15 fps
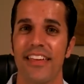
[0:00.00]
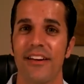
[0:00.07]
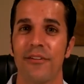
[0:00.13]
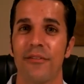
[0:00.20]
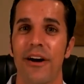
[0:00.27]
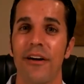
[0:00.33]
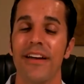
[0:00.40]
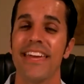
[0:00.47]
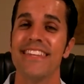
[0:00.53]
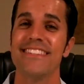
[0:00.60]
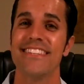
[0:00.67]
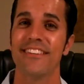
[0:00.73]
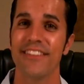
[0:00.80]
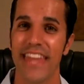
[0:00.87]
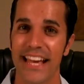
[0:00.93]
Well,
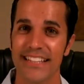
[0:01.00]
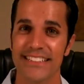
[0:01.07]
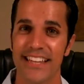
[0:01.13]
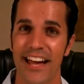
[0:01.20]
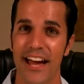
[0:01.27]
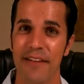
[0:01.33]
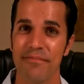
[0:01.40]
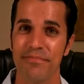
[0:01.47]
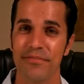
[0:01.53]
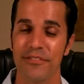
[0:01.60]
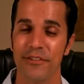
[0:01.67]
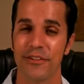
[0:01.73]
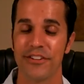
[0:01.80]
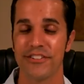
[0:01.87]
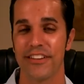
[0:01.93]
until next time,
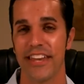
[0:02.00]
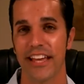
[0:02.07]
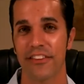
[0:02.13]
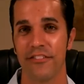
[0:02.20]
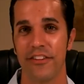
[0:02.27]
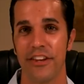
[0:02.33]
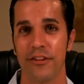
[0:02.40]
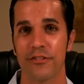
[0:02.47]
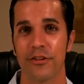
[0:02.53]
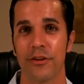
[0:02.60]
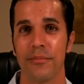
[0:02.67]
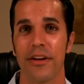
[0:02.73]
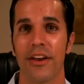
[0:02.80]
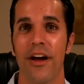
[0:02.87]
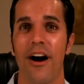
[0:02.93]
which the next video is going
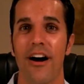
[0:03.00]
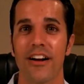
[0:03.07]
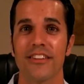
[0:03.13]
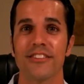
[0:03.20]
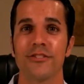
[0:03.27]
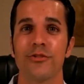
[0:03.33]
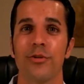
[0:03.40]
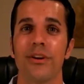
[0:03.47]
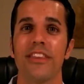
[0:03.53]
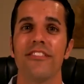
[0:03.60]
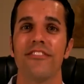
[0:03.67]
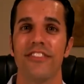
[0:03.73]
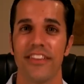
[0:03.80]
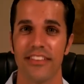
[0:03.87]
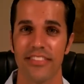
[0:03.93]
to be on August the
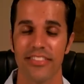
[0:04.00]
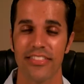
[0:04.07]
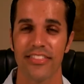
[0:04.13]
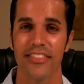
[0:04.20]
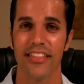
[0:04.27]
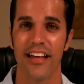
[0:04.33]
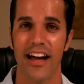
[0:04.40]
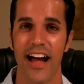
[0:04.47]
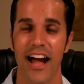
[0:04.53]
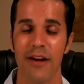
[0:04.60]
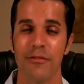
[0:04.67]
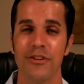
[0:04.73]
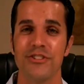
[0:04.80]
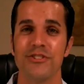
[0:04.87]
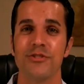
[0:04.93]
25th, I
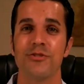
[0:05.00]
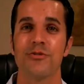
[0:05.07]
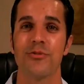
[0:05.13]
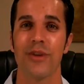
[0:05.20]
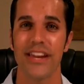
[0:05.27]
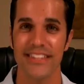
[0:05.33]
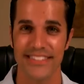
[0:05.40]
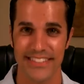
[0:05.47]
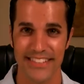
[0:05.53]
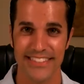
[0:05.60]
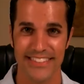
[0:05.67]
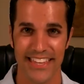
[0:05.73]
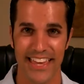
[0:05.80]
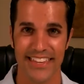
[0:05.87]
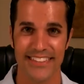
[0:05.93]
wish you great
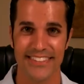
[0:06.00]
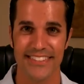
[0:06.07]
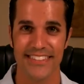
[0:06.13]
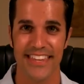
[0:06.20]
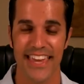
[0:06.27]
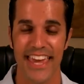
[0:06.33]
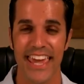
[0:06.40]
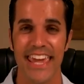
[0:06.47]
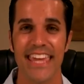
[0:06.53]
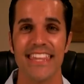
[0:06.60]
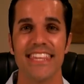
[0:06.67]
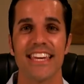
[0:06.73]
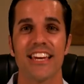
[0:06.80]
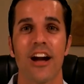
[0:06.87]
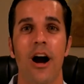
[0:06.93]
success in
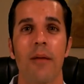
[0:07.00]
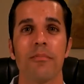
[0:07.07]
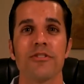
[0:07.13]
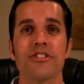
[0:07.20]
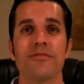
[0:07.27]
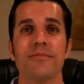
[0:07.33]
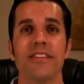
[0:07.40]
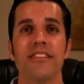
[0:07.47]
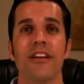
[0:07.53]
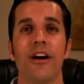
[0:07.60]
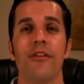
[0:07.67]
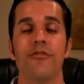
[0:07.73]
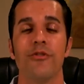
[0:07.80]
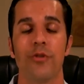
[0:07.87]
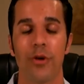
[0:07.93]
the accomplishment
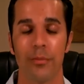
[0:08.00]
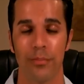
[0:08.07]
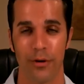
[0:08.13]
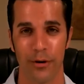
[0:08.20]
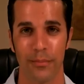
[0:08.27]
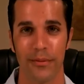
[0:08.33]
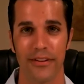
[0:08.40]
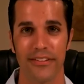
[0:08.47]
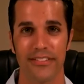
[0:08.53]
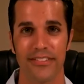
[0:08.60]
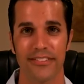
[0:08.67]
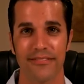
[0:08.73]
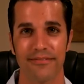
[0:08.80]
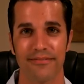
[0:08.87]
of your purpose.